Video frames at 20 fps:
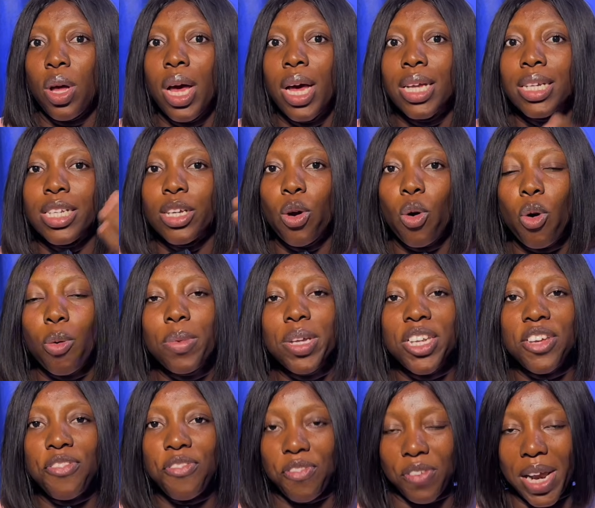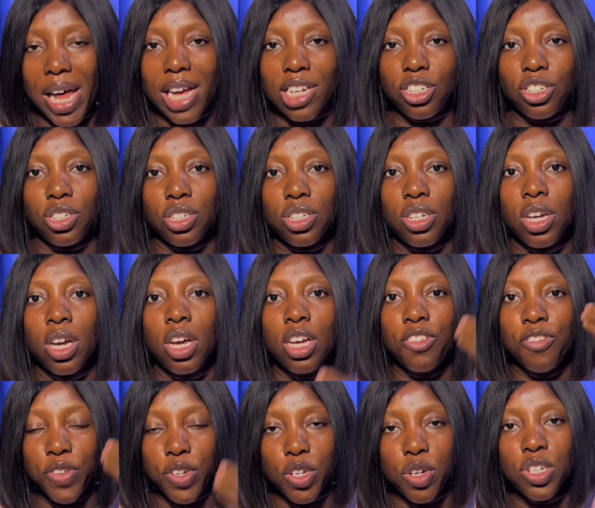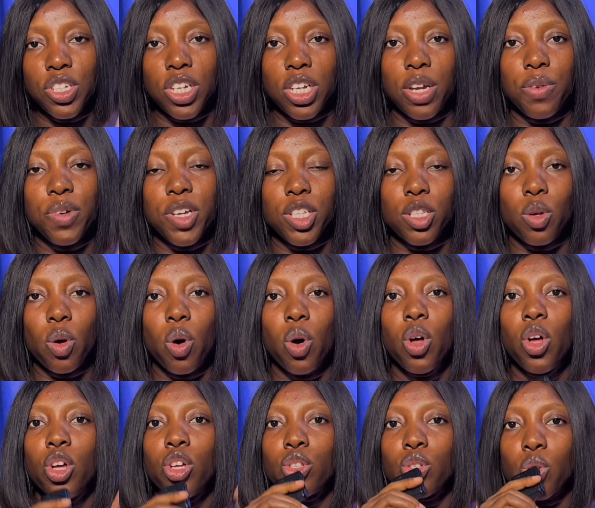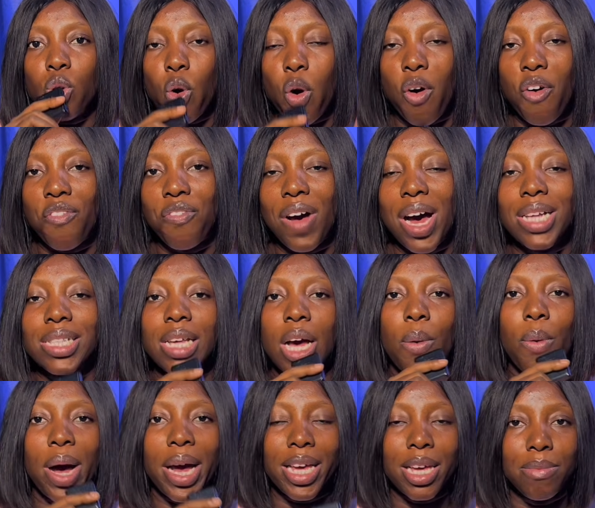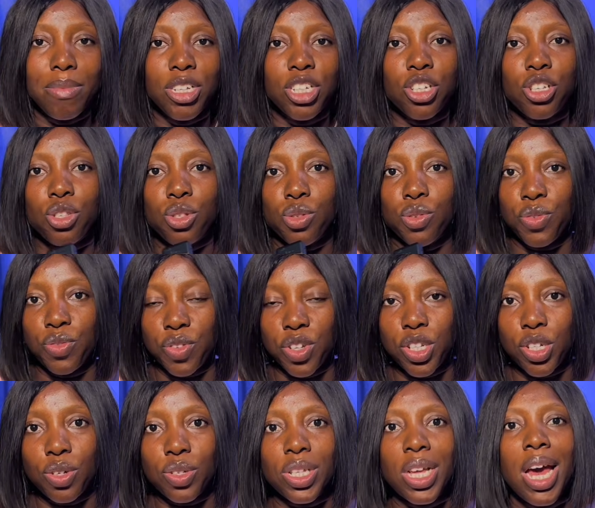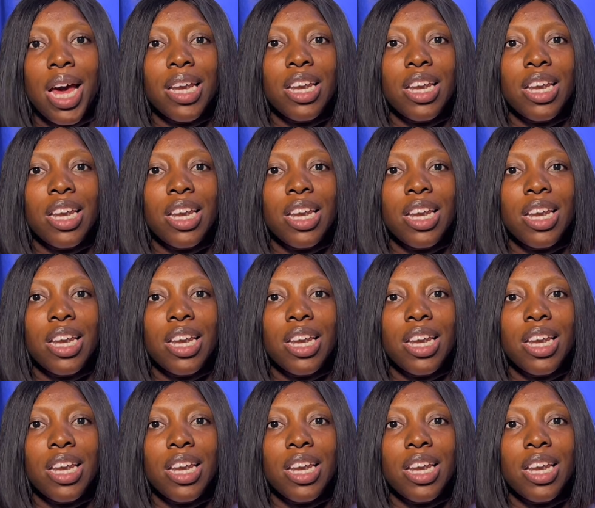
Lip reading: the Omni Flash video generator, to convert our images to videos.